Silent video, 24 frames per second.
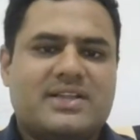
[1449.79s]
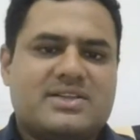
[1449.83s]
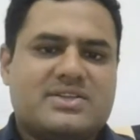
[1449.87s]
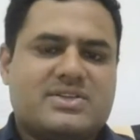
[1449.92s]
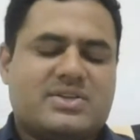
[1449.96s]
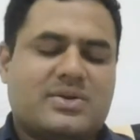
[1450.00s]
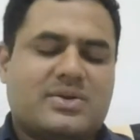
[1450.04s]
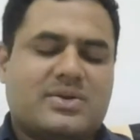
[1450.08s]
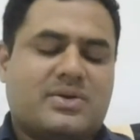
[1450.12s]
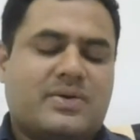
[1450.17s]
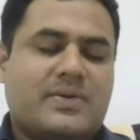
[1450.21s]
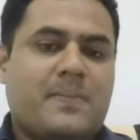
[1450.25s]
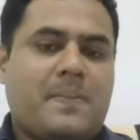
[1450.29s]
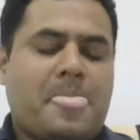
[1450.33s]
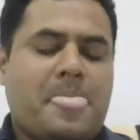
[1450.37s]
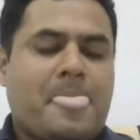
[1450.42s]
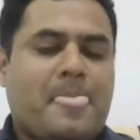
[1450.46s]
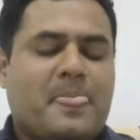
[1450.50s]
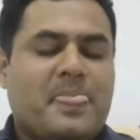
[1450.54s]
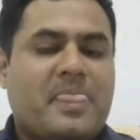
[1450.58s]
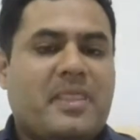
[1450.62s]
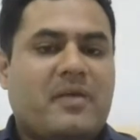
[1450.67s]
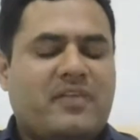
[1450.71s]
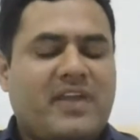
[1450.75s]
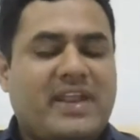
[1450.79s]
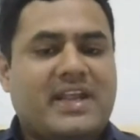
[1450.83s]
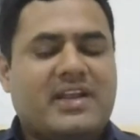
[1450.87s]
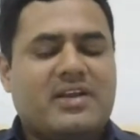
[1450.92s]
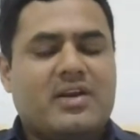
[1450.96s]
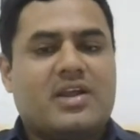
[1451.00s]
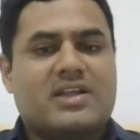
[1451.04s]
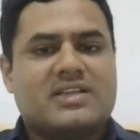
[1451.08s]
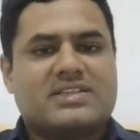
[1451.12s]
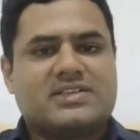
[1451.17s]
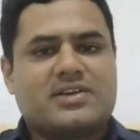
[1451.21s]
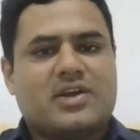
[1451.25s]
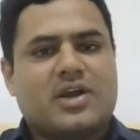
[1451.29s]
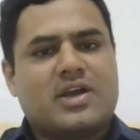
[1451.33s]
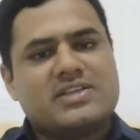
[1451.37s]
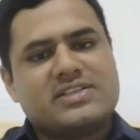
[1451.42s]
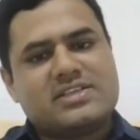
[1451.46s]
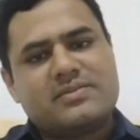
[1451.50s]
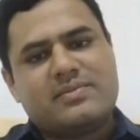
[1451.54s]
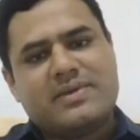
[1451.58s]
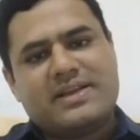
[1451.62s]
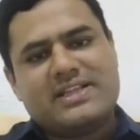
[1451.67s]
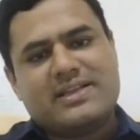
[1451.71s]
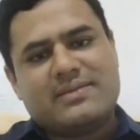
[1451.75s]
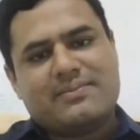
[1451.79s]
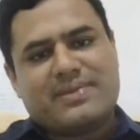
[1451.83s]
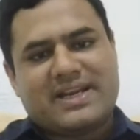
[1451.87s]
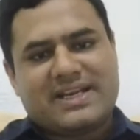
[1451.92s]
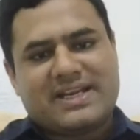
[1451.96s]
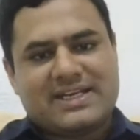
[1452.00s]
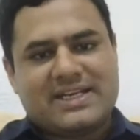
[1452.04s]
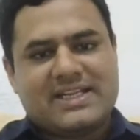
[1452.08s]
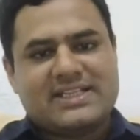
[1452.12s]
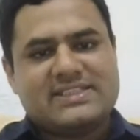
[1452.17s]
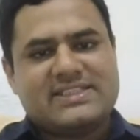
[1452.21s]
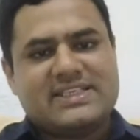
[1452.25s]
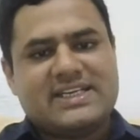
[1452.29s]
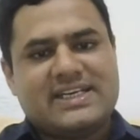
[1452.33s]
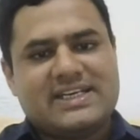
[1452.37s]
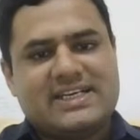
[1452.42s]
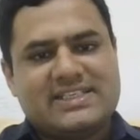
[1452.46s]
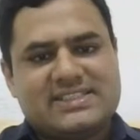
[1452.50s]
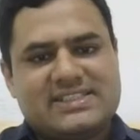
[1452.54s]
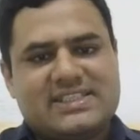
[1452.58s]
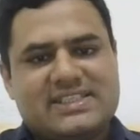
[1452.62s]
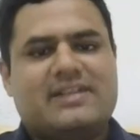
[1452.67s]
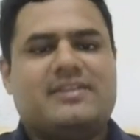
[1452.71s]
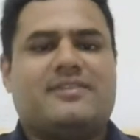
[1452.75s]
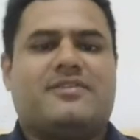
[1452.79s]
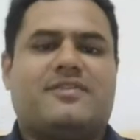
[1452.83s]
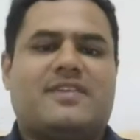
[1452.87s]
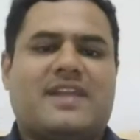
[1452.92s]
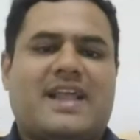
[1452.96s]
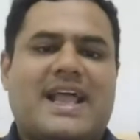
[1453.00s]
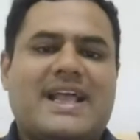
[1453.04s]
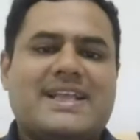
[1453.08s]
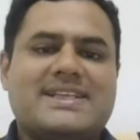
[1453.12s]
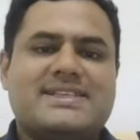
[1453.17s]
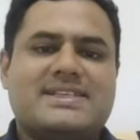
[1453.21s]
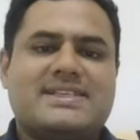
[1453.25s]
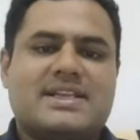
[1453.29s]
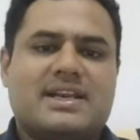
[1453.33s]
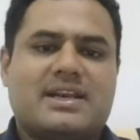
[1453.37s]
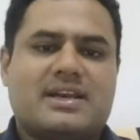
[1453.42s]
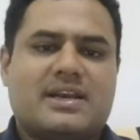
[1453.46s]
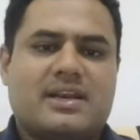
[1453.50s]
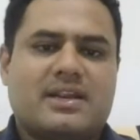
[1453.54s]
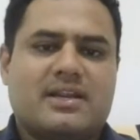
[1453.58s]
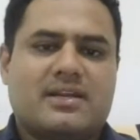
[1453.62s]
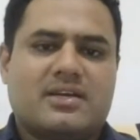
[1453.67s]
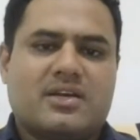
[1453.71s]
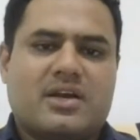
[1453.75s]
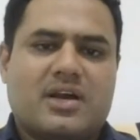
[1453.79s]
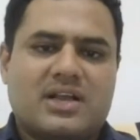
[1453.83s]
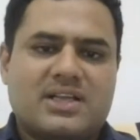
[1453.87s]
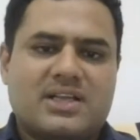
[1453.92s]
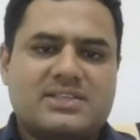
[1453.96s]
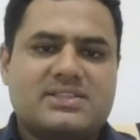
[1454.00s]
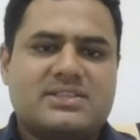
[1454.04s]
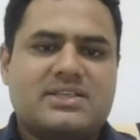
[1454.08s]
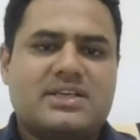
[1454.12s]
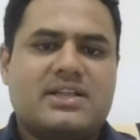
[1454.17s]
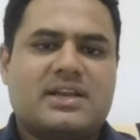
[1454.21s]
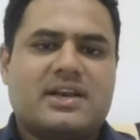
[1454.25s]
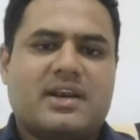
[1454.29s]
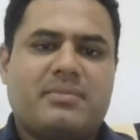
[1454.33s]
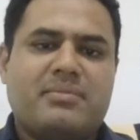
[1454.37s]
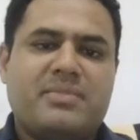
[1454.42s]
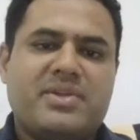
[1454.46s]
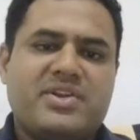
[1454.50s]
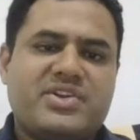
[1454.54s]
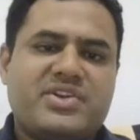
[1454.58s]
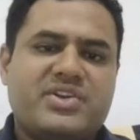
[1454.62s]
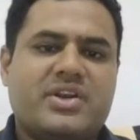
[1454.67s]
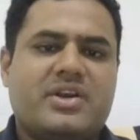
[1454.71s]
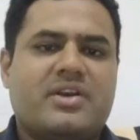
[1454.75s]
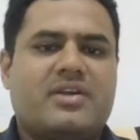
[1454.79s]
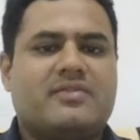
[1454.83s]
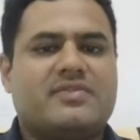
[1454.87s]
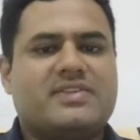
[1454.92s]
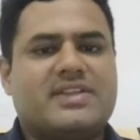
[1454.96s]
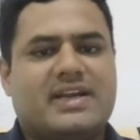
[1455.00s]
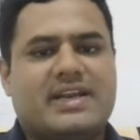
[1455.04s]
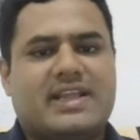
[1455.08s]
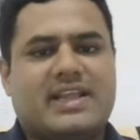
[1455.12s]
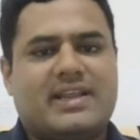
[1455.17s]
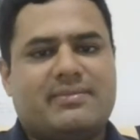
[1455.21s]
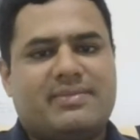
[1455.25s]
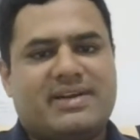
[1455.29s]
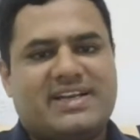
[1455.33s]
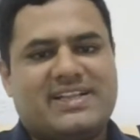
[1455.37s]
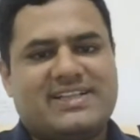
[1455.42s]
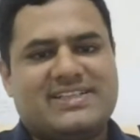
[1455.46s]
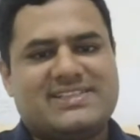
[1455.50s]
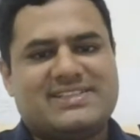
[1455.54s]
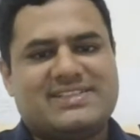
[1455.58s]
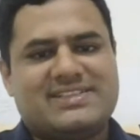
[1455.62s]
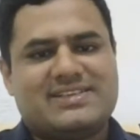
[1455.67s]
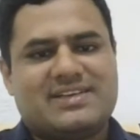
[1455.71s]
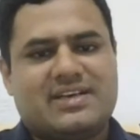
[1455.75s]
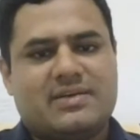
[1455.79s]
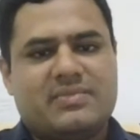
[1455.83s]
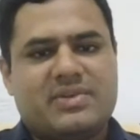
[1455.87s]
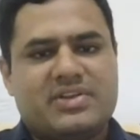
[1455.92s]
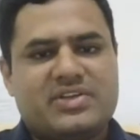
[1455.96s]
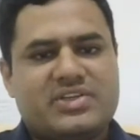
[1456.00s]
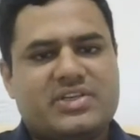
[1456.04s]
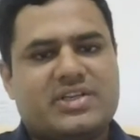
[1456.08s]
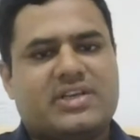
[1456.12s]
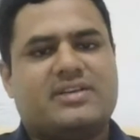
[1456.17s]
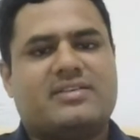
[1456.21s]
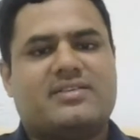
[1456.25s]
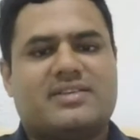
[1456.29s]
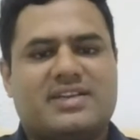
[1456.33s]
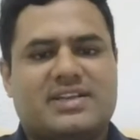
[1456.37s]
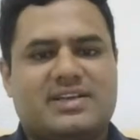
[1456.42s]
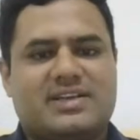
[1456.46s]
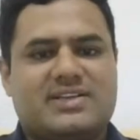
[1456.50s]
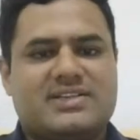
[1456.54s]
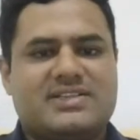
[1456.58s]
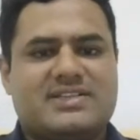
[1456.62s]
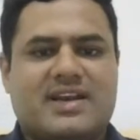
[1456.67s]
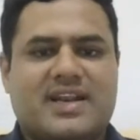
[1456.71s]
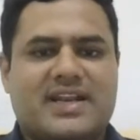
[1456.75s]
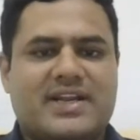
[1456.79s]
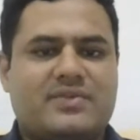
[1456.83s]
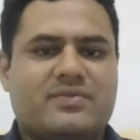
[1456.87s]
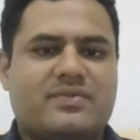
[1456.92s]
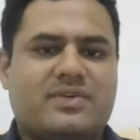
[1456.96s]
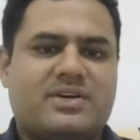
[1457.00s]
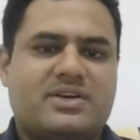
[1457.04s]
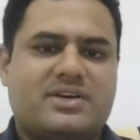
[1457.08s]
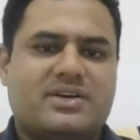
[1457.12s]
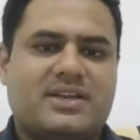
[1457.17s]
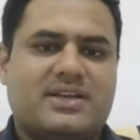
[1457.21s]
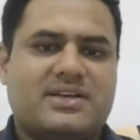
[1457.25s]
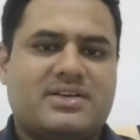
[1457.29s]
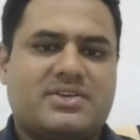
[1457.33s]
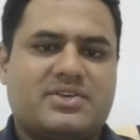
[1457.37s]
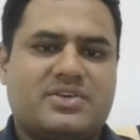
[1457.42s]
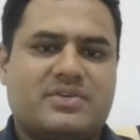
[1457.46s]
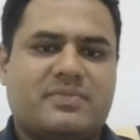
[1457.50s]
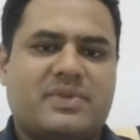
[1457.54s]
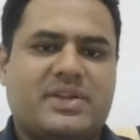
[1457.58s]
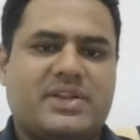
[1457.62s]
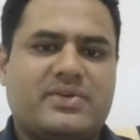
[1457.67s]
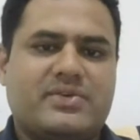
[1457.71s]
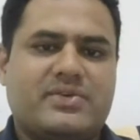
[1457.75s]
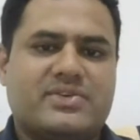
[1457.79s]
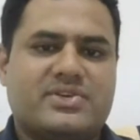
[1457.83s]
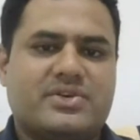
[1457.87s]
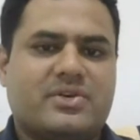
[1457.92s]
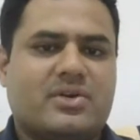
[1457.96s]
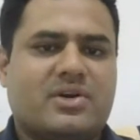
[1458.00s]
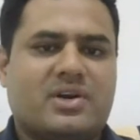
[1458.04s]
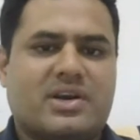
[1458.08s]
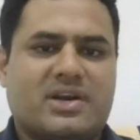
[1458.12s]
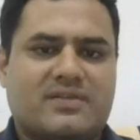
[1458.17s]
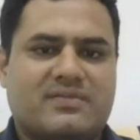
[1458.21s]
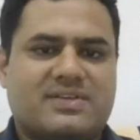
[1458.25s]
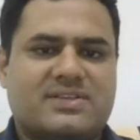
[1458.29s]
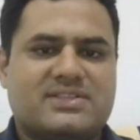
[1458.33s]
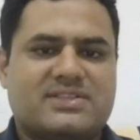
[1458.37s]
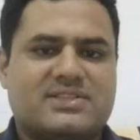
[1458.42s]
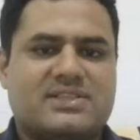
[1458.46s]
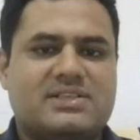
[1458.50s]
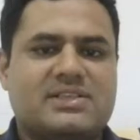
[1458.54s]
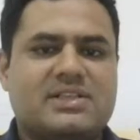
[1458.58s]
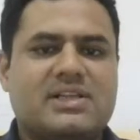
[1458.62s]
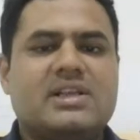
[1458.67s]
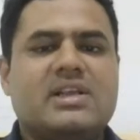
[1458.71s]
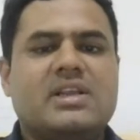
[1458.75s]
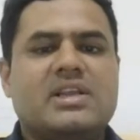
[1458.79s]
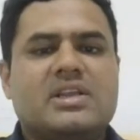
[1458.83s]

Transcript: So the weight loss caused by the pregnancy itself has caused a remission of the diabetes. Remission is the right word that should be used, not reversal.